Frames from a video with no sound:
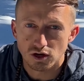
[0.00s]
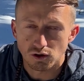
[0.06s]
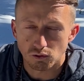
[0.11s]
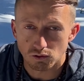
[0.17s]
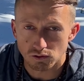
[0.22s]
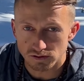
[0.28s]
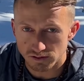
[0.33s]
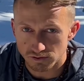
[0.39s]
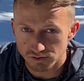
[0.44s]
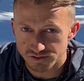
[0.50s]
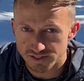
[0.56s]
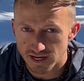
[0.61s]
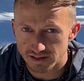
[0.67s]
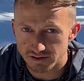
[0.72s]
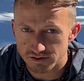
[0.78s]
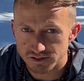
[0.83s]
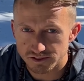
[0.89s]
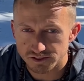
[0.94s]
or little
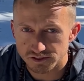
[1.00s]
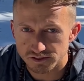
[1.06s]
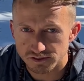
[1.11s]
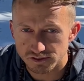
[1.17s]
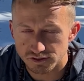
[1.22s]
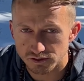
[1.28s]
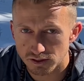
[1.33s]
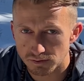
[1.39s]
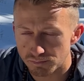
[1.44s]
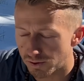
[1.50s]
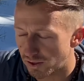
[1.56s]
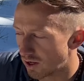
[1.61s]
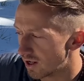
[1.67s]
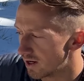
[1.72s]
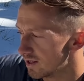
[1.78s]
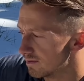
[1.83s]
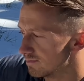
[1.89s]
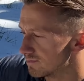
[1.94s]
tethers you can put
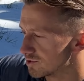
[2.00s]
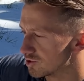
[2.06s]
on it.